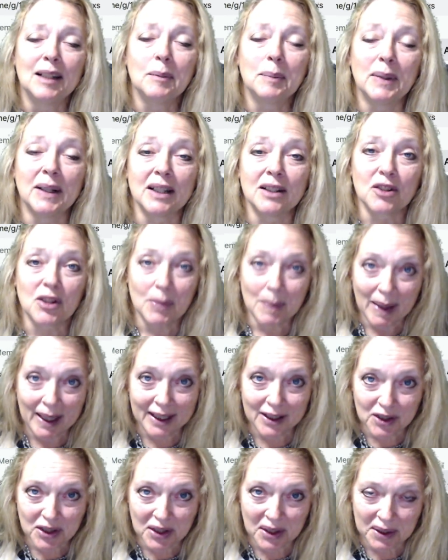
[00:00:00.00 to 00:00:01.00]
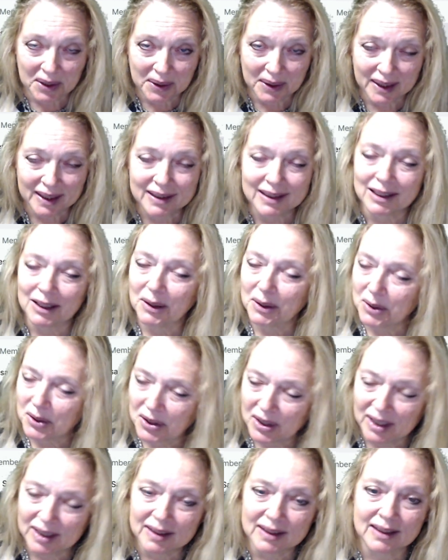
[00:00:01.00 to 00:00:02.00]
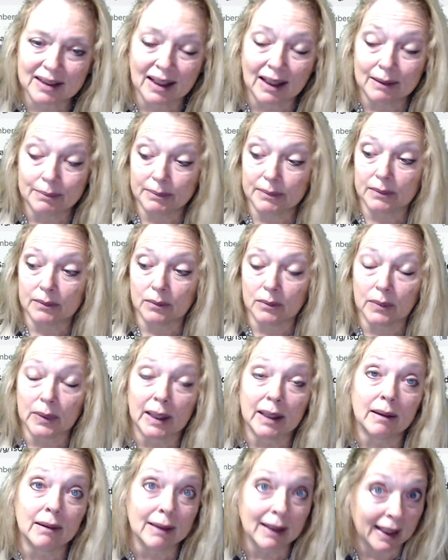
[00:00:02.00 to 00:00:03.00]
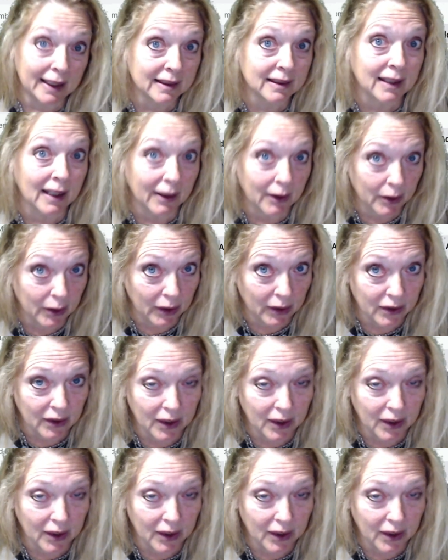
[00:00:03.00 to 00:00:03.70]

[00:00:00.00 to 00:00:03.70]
But she managed to do it. So she's well, last I heard,